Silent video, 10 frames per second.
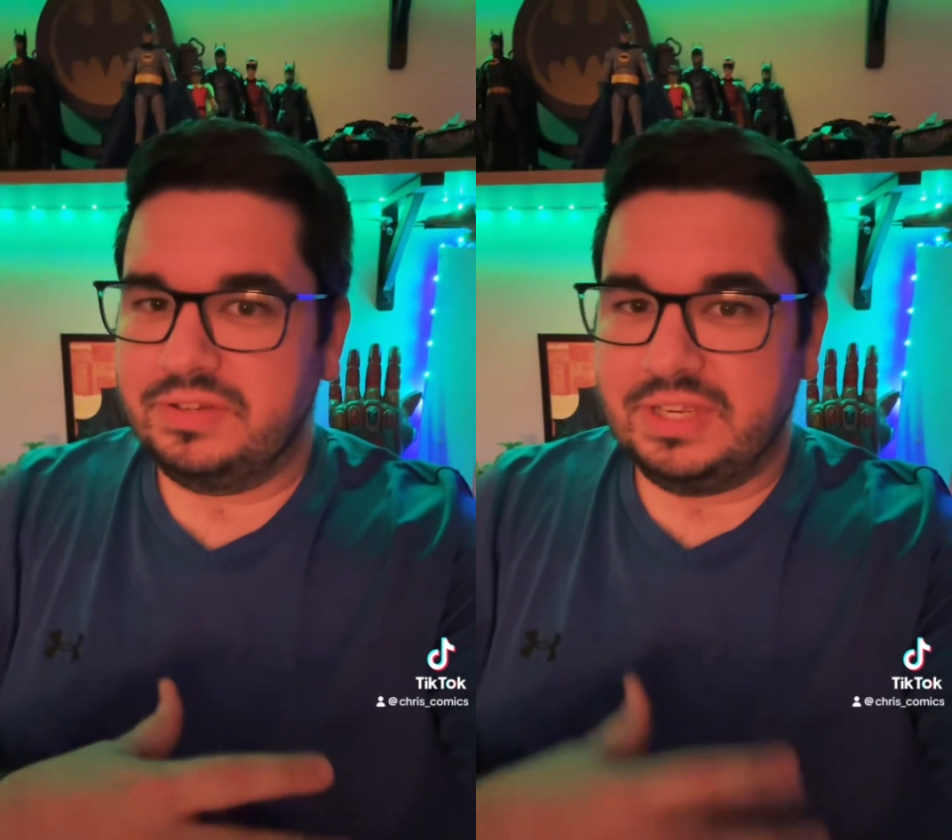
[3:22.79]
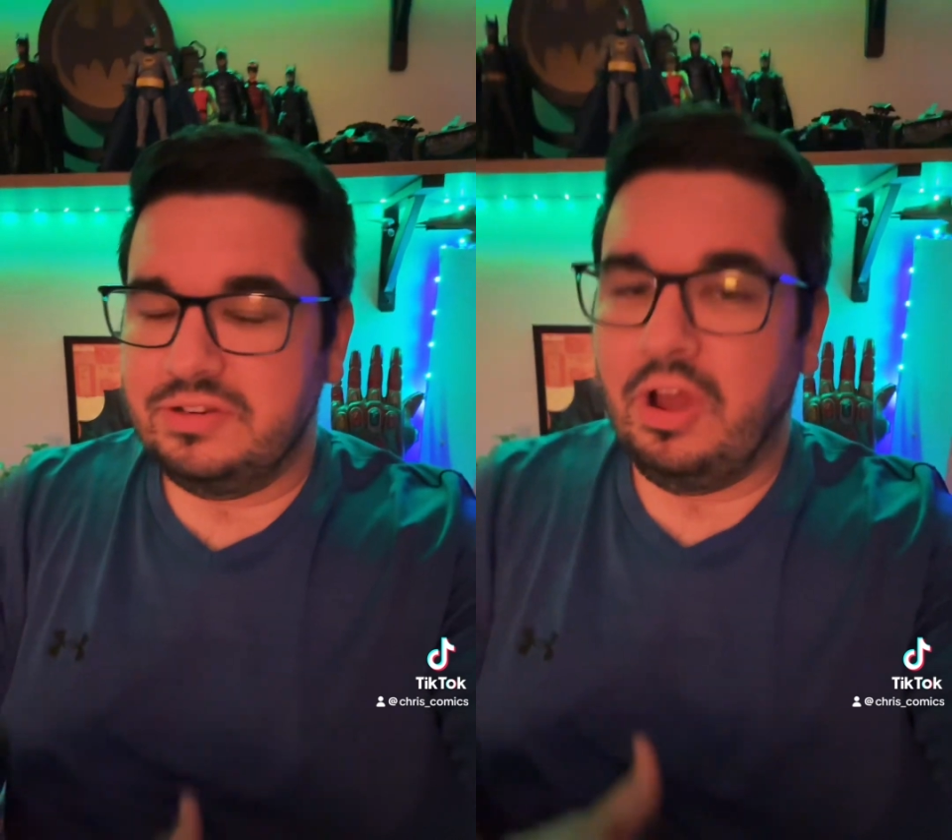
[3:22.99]

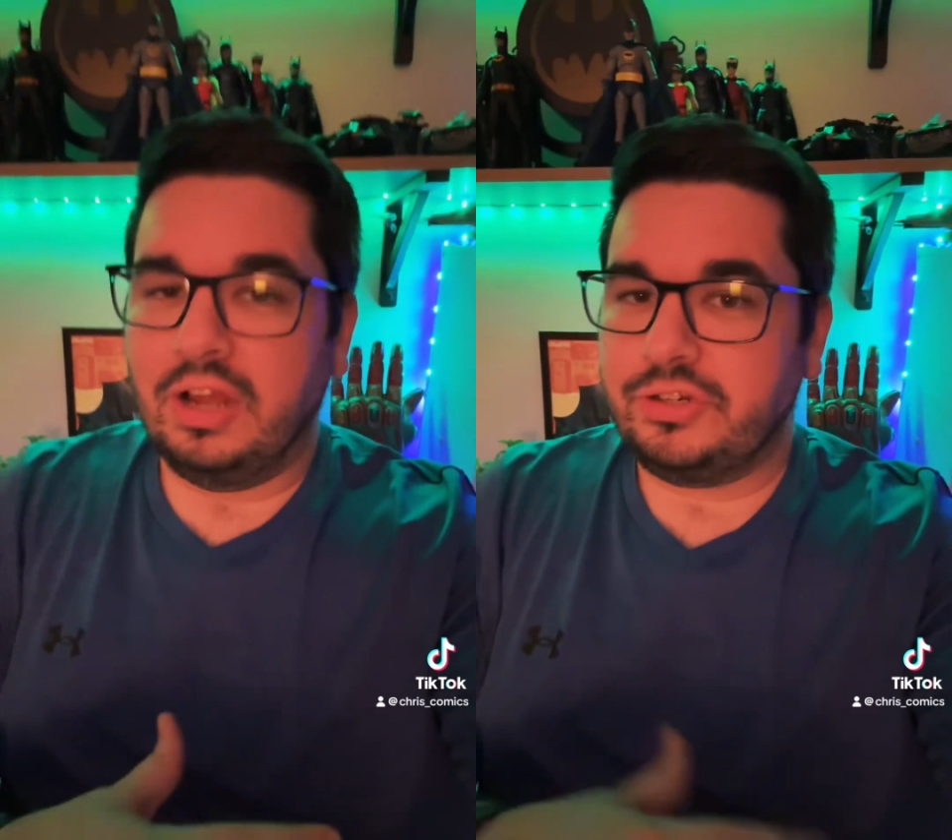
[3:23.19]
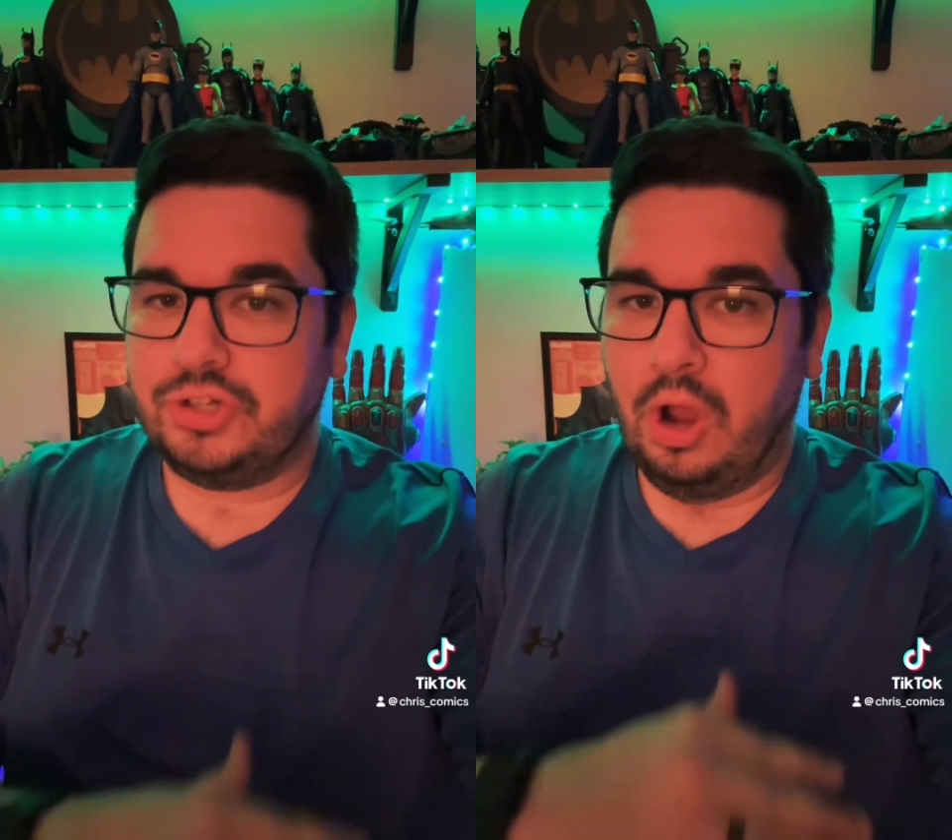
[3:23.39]
did
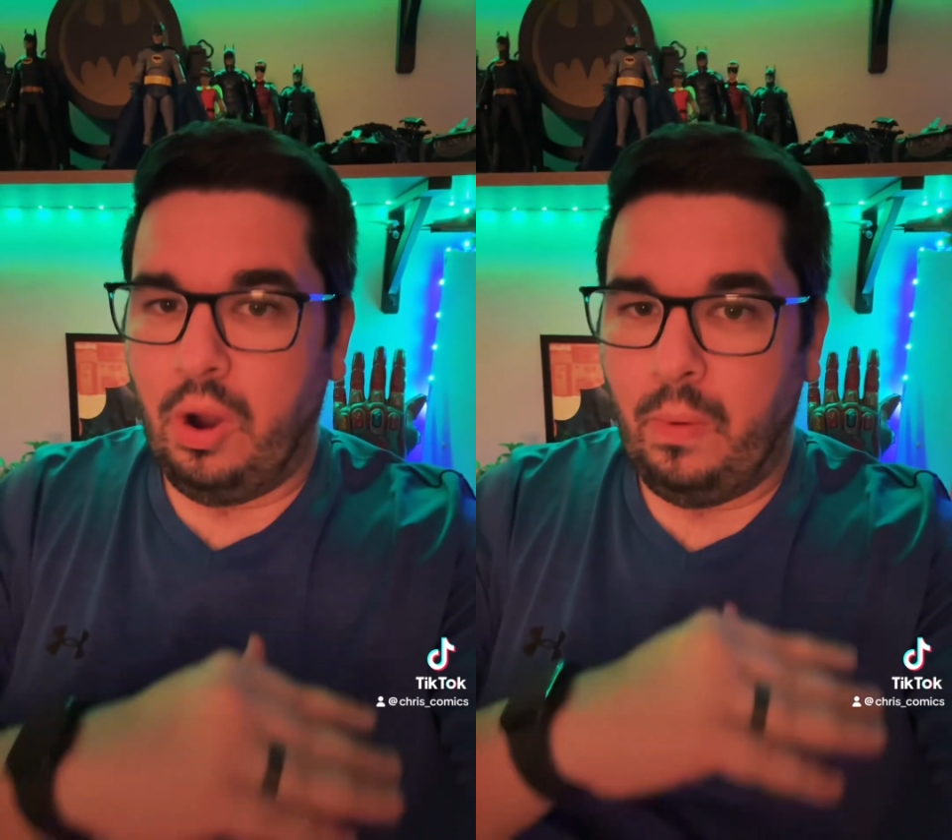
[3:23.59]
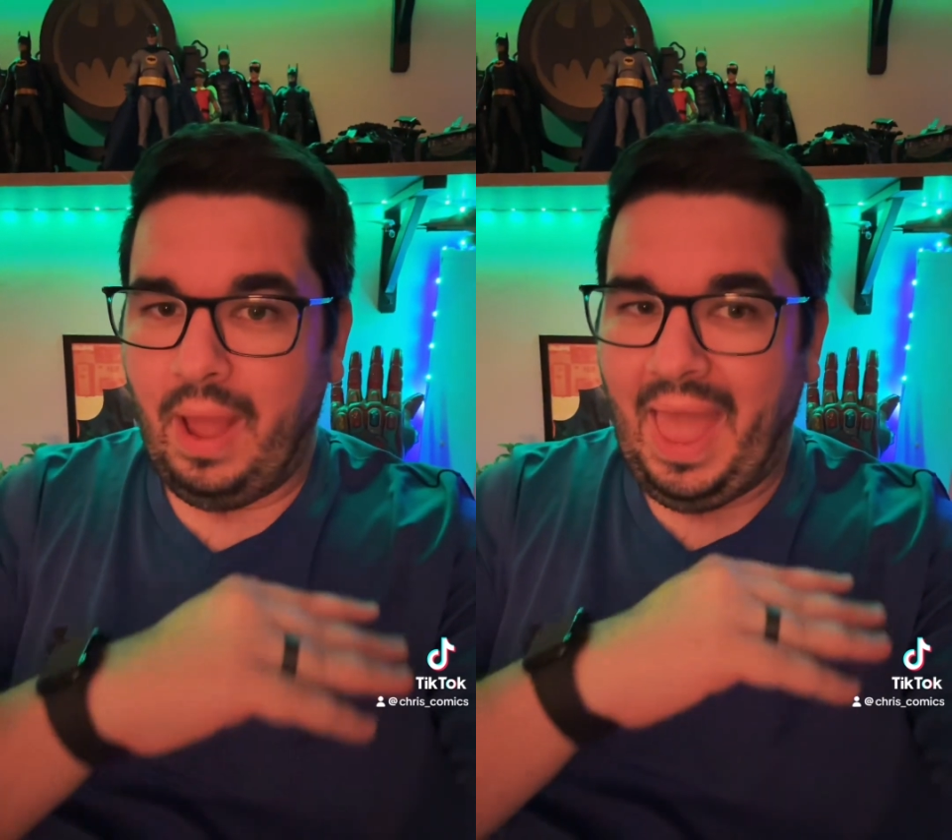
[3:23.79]
not show